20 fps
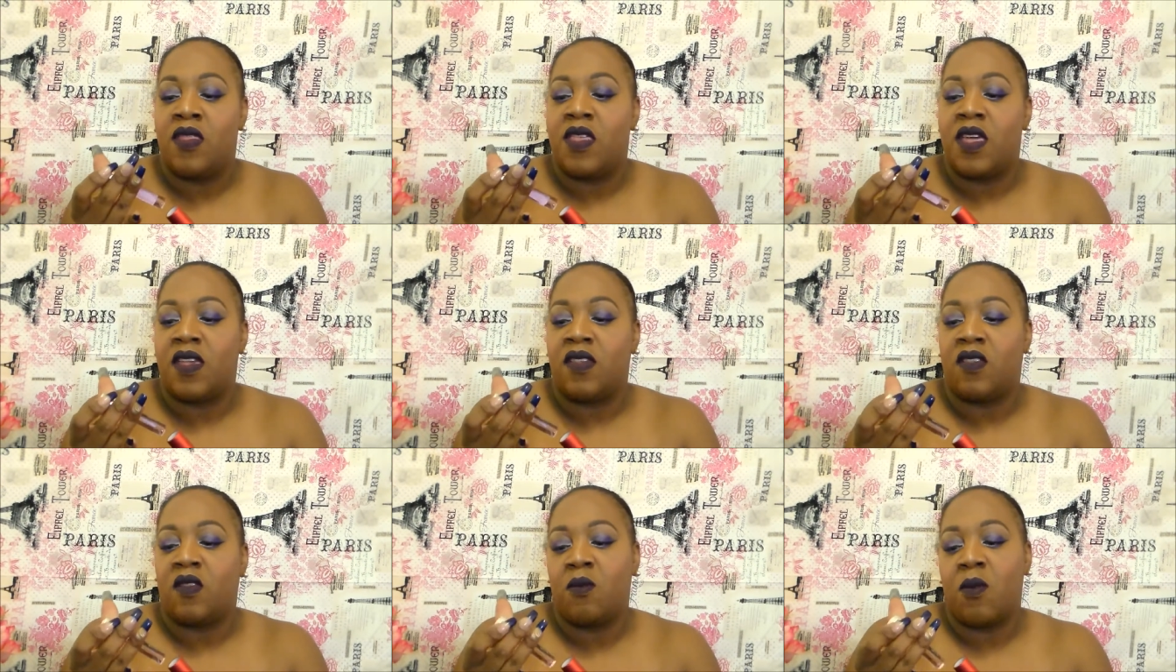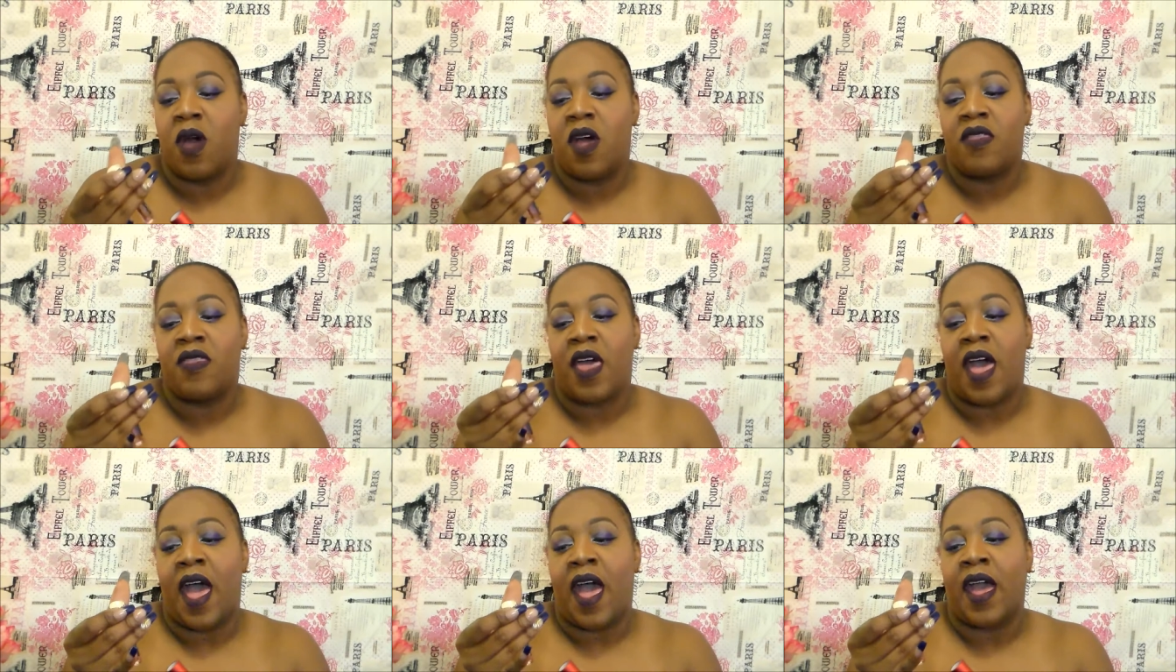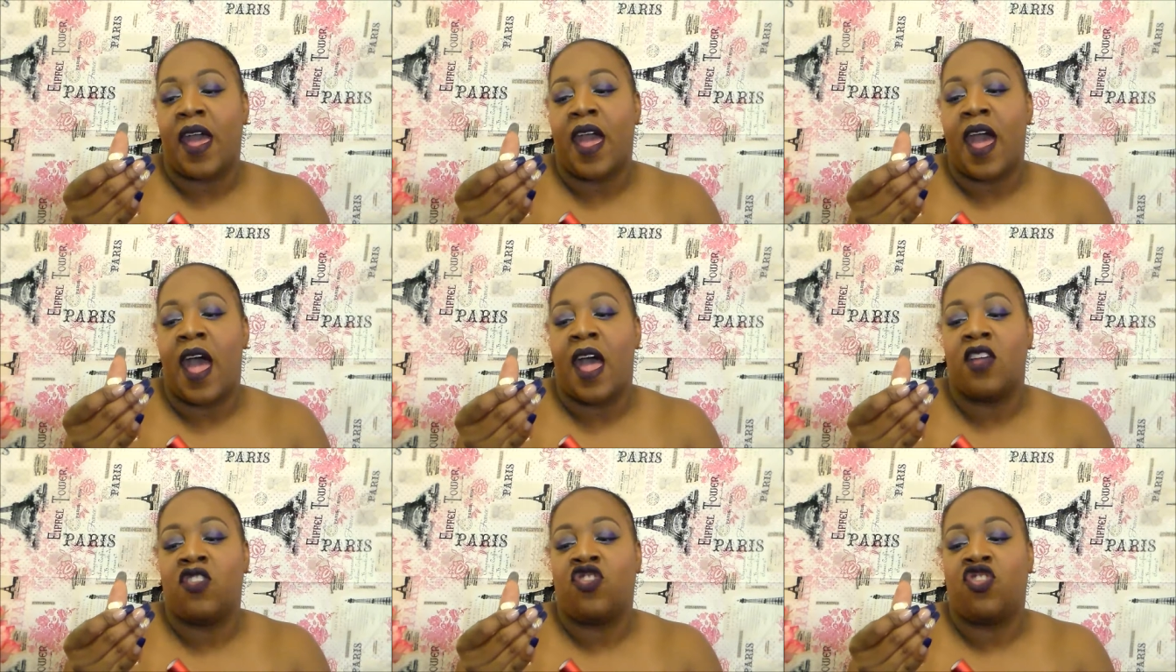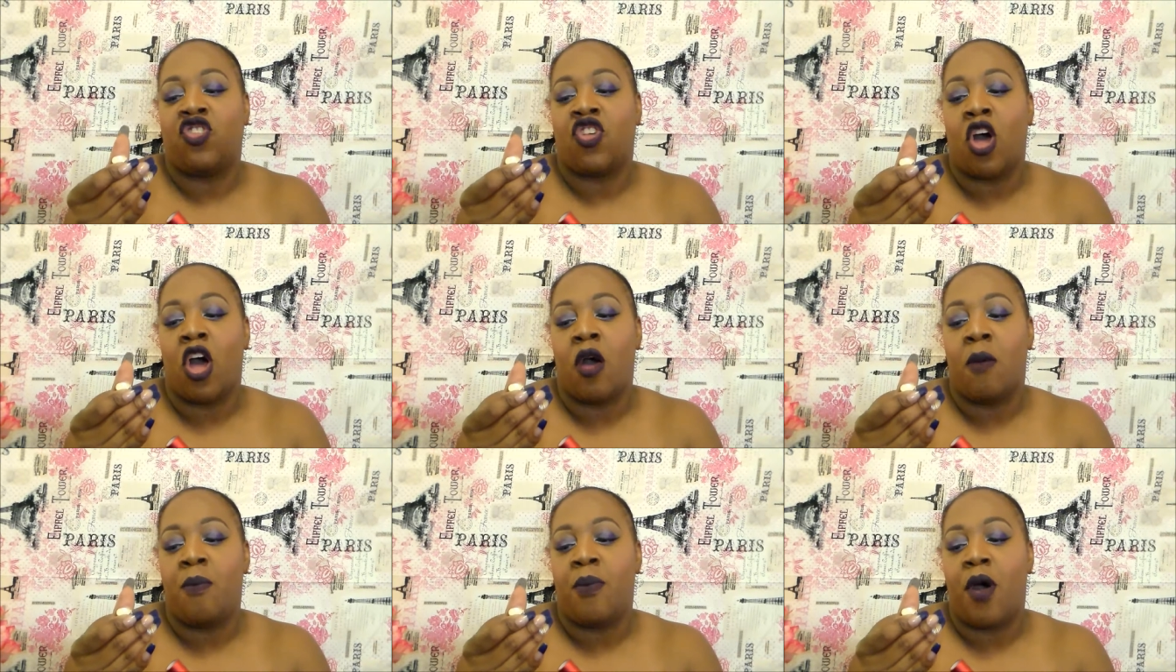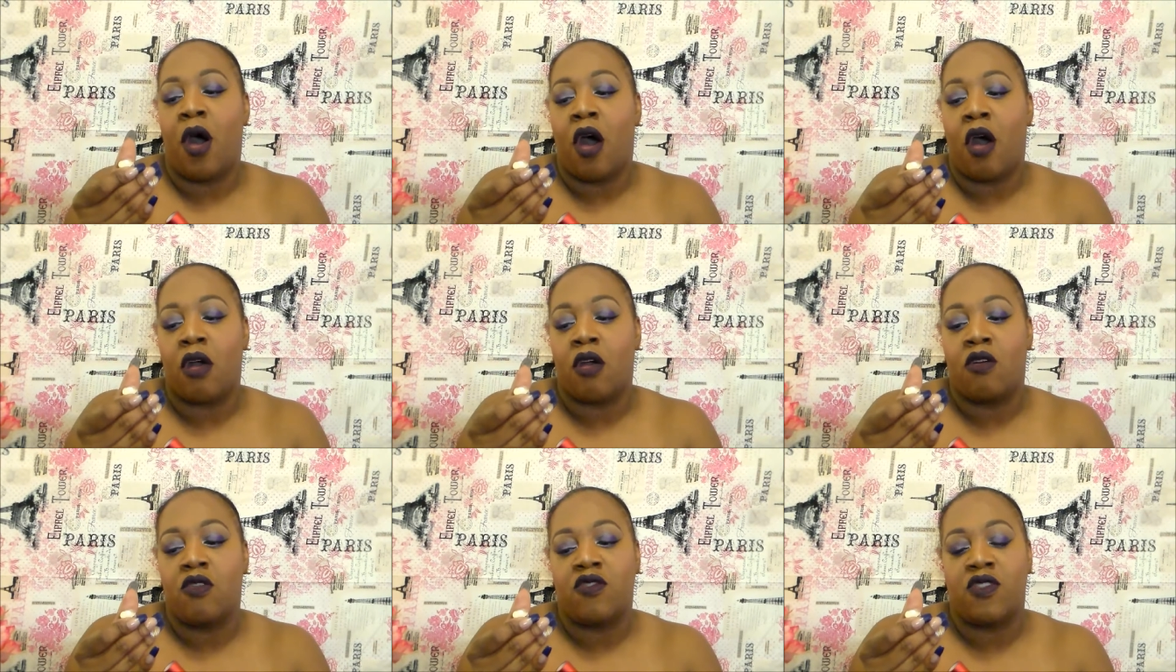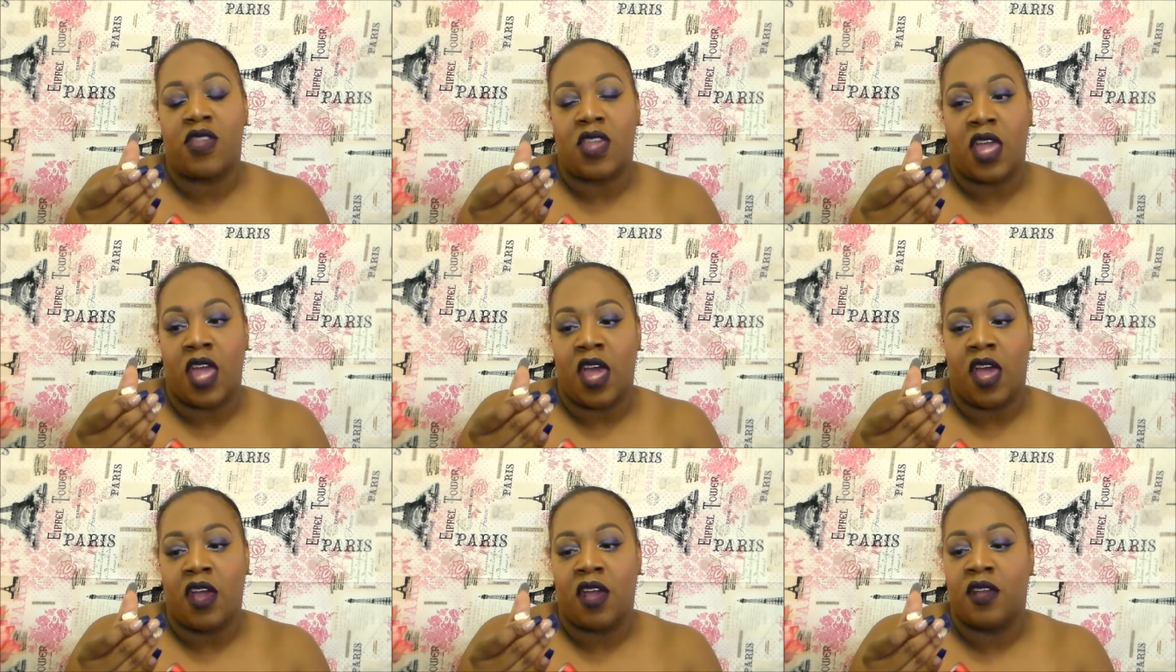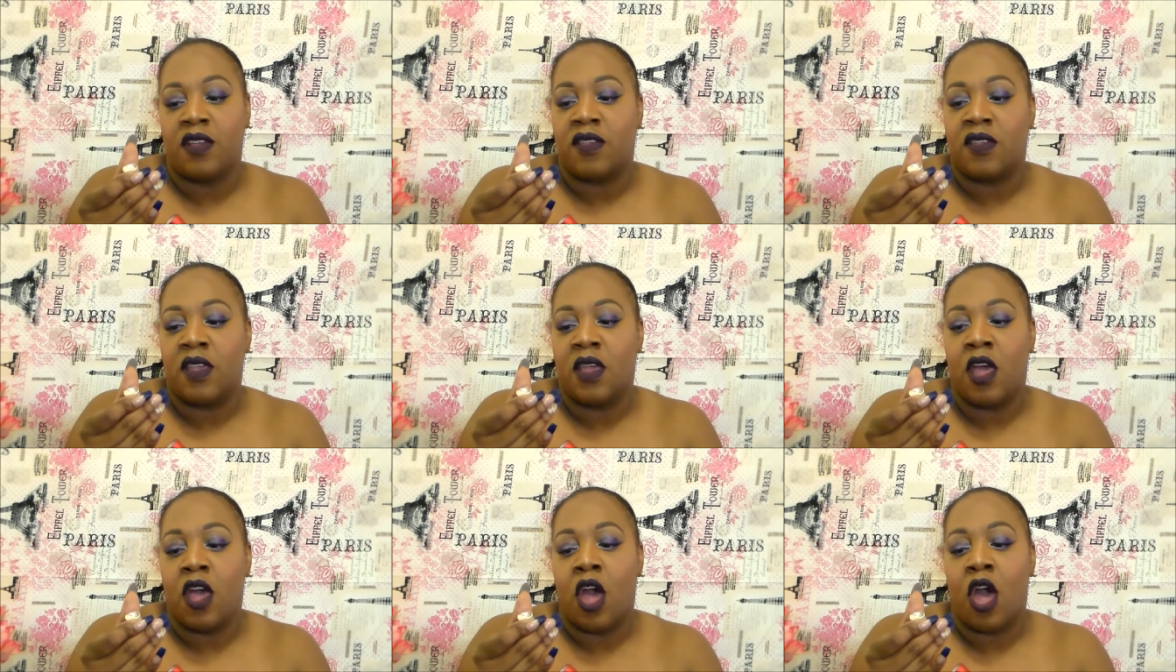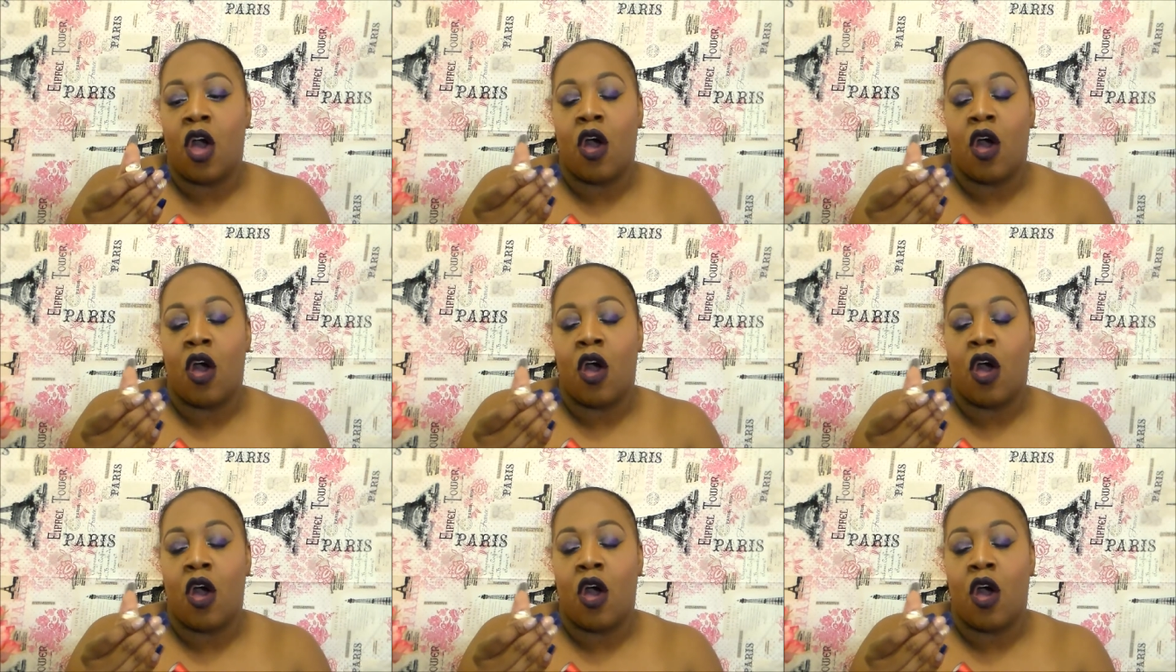this month I got Jean Paul Gaultier's